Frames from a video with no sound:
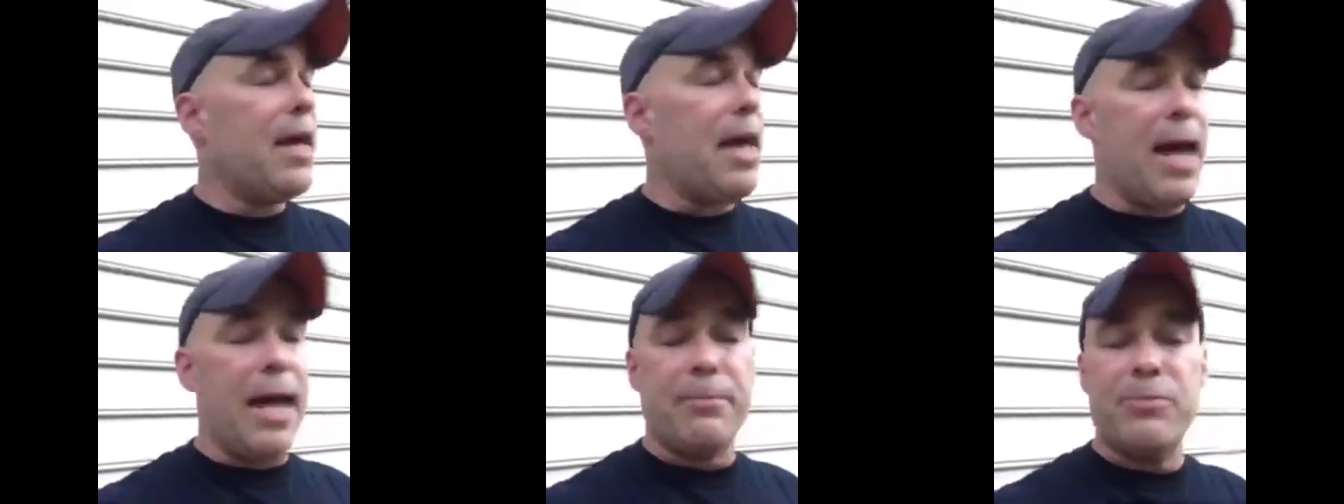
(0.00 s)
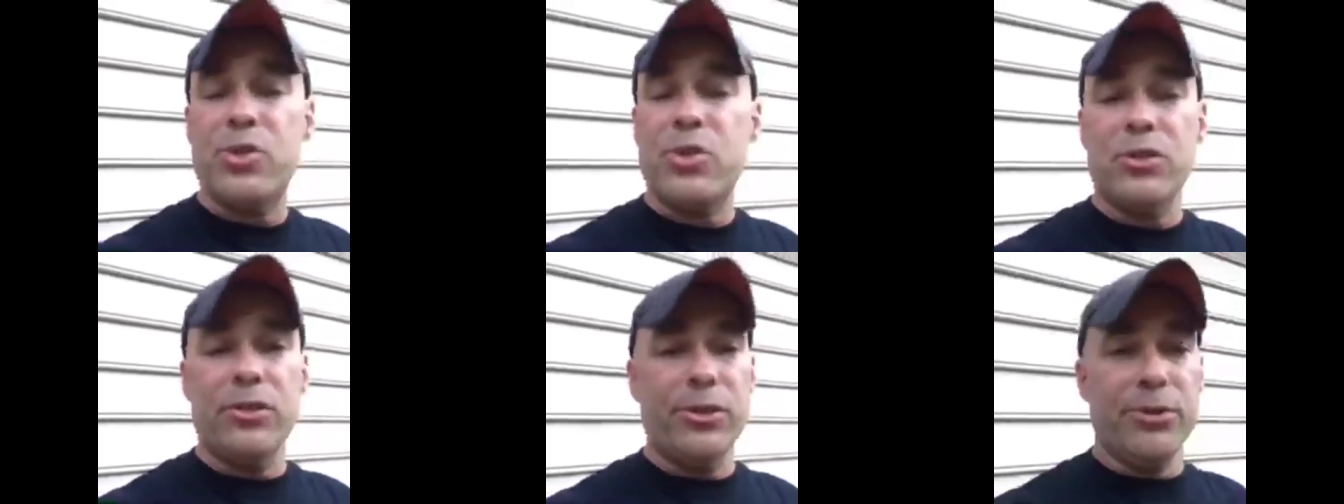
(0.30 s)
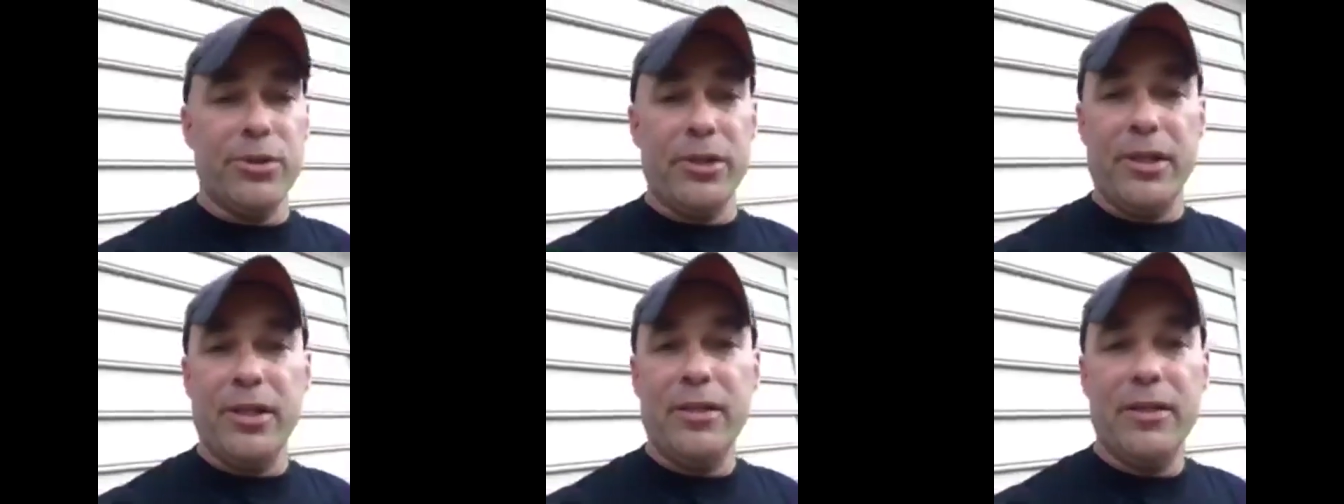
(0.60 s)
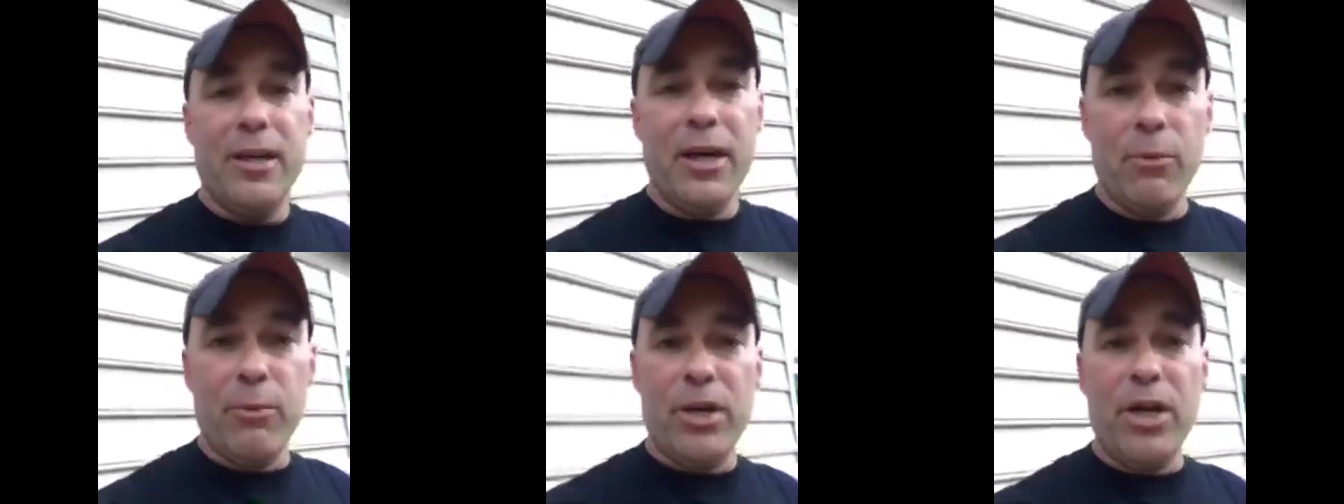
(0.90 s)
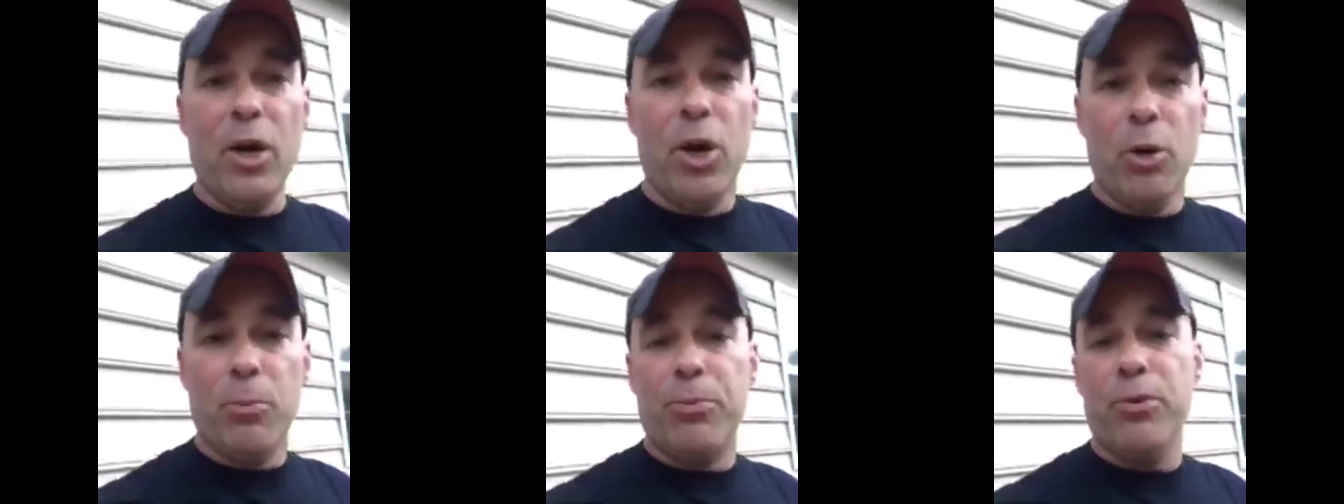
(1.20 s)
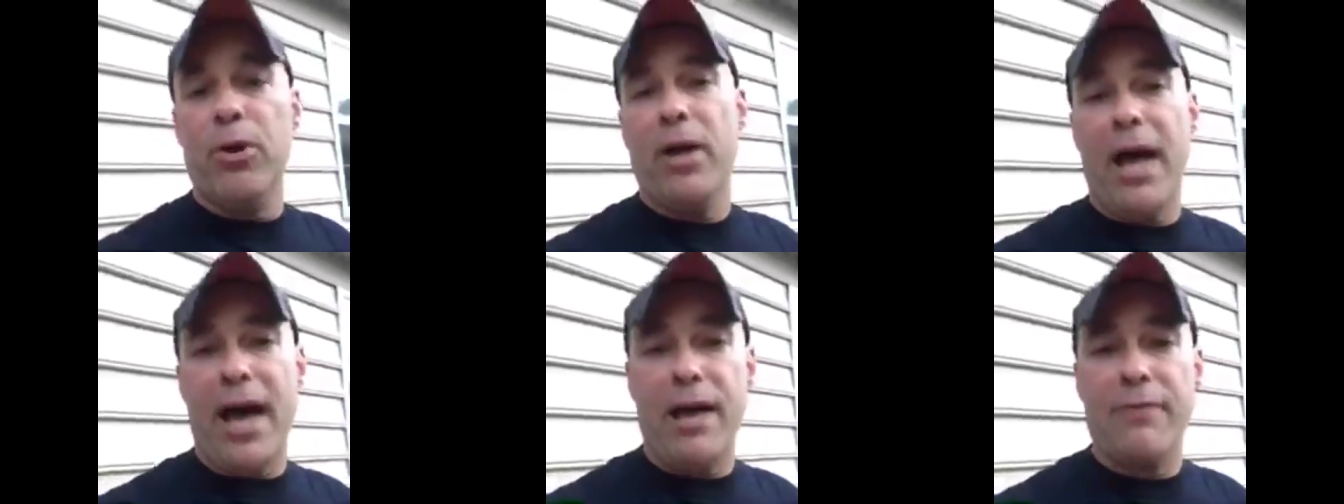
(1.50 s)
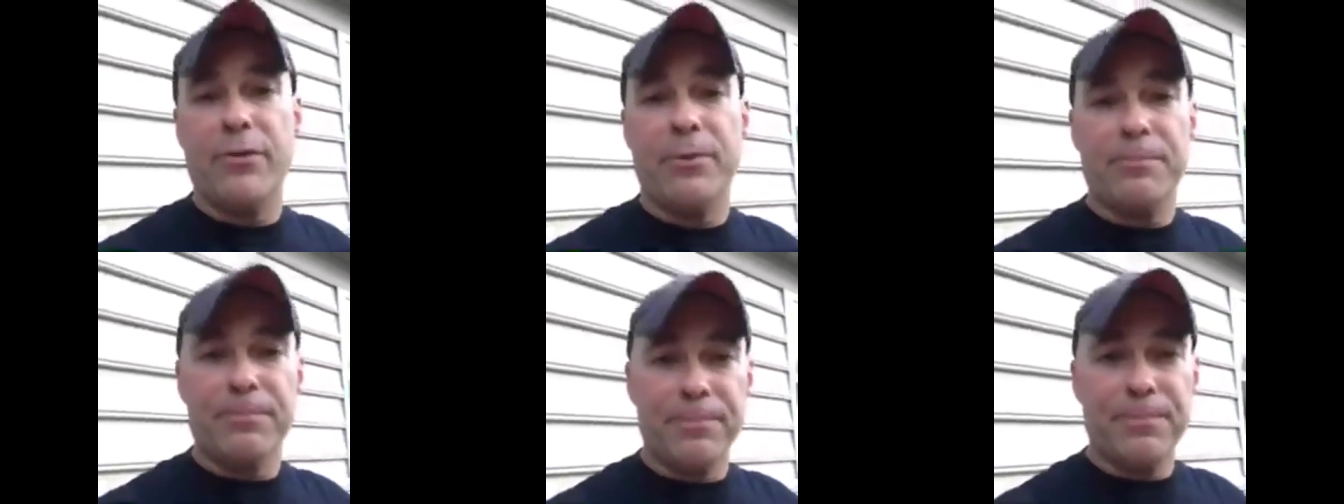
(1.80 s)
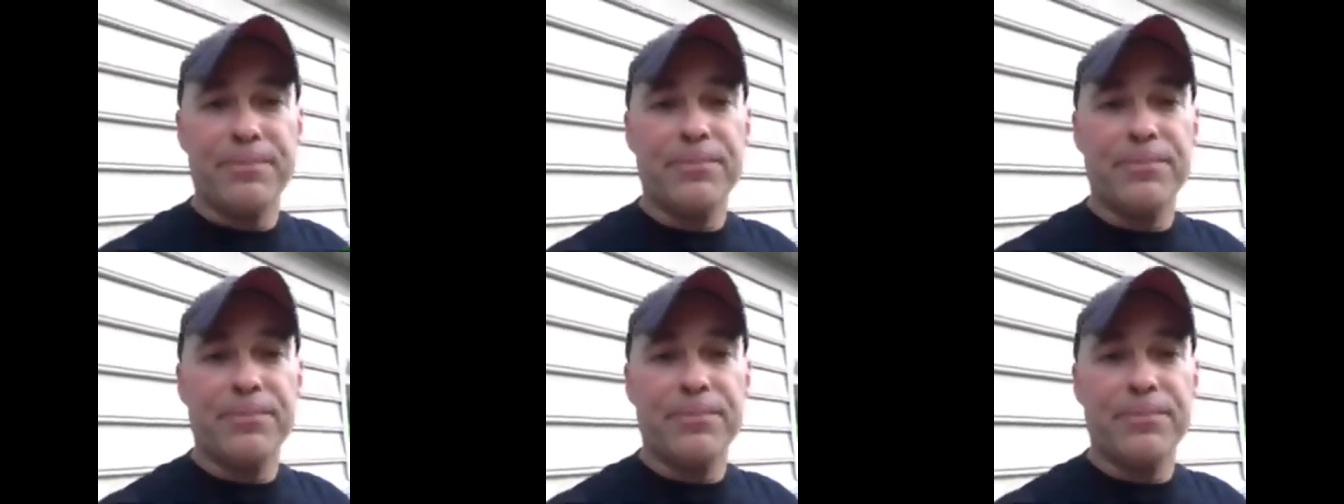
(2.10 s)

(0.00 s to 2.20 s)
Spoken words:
Absolutely, and we hope we'll have him.